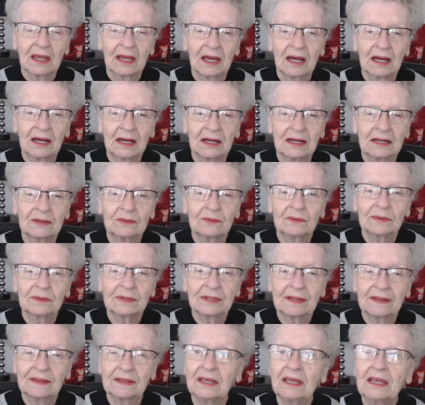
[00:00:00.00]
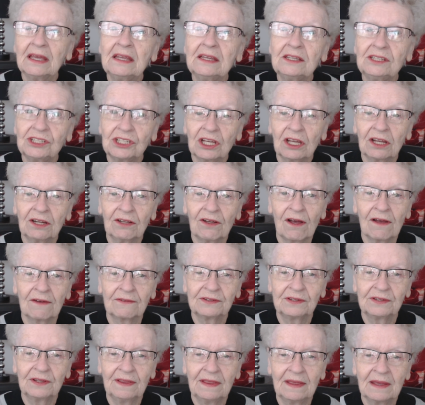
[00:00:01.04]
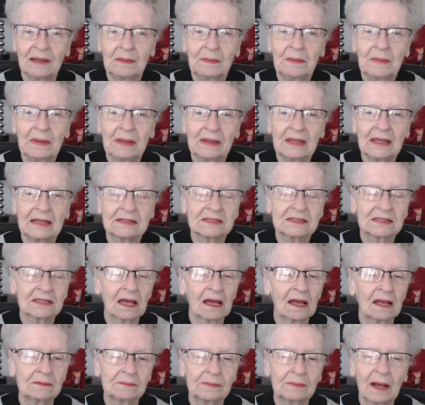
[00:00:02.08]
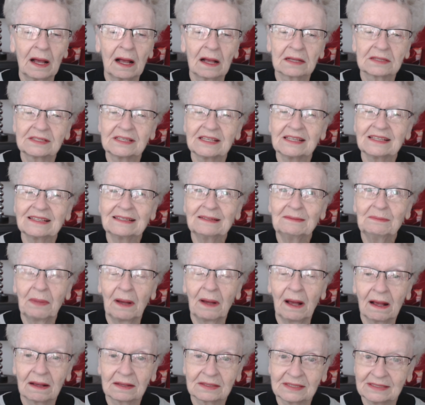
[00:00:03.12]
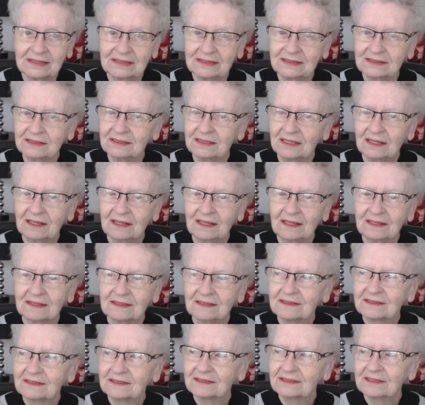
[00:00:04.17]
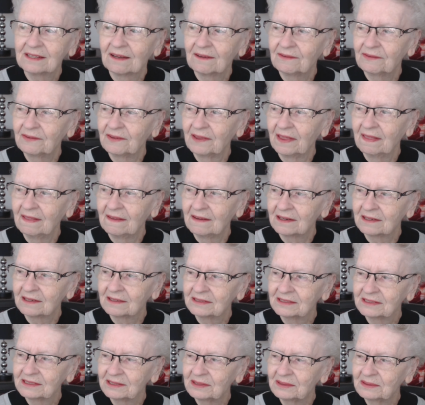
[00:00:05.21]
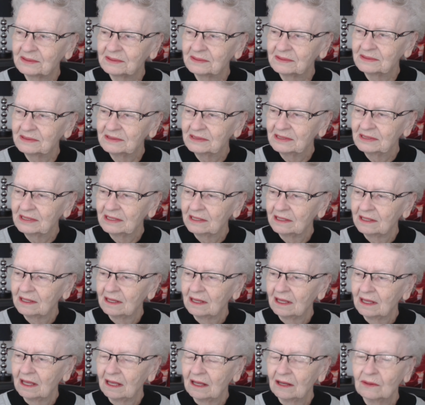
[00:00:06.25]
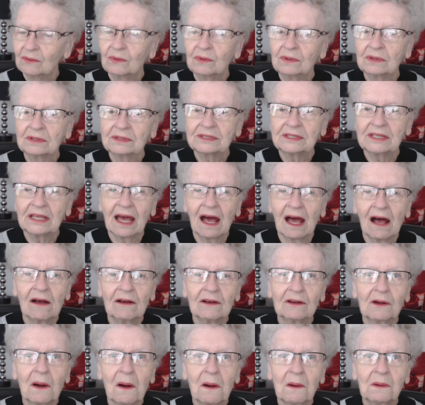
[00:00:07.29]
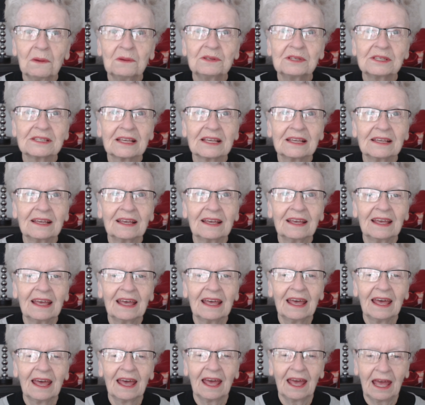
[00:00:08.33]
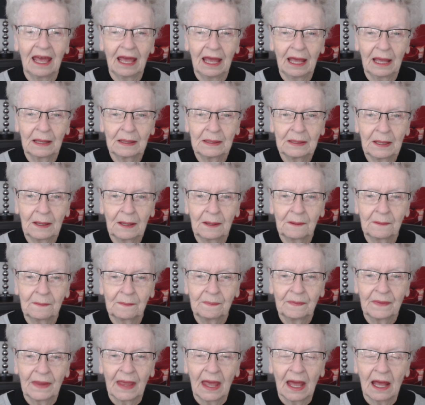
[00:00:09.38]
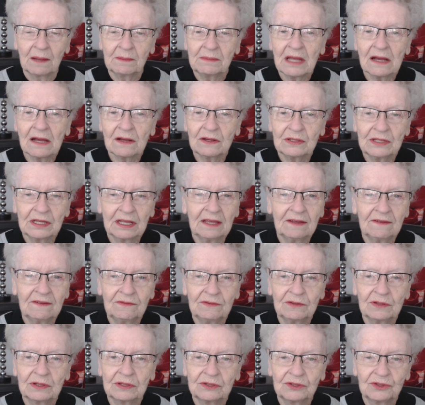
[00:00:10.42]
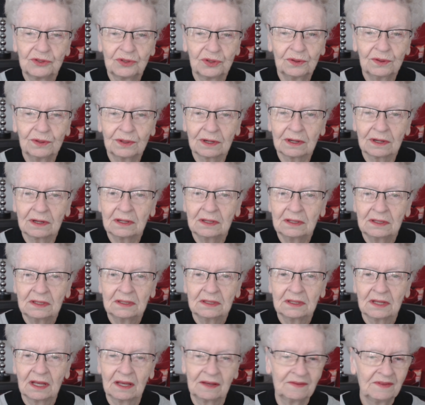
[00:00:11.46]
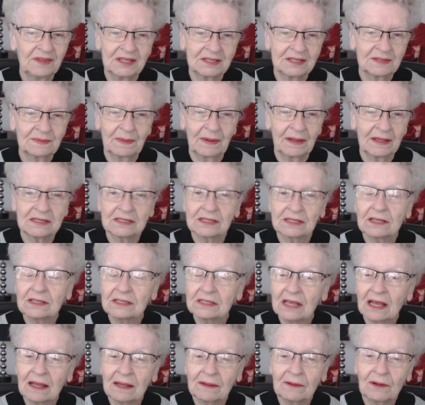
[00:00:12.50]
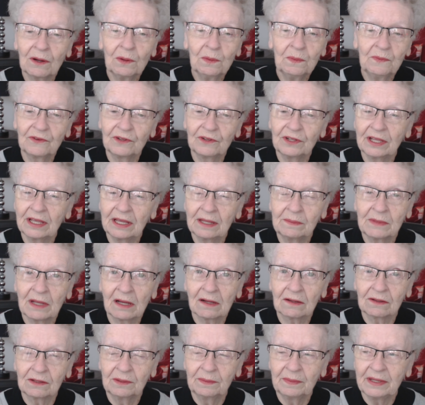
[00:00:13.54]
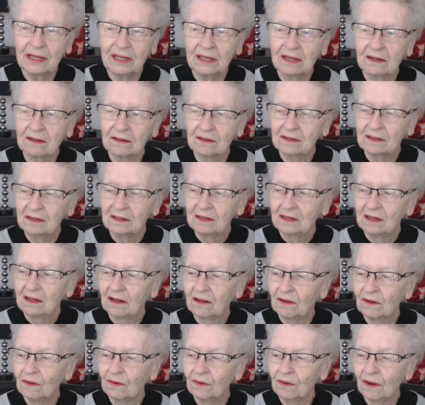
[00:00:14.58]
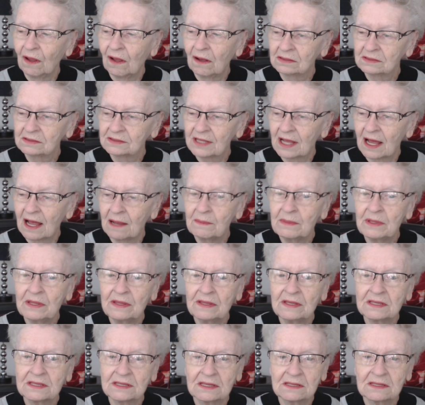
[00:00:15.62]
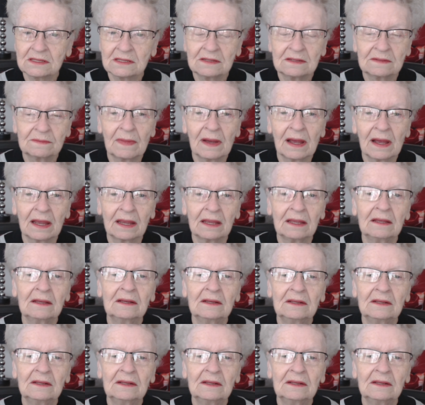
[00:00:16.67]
uh, with the heat shut off to them that's got boxes and boxes and stuff in there. So we'll see how it goes. And uh, I'm not going to give you a tour of this place because I hopefully I'm not going to be here a whole long time. And this isn't my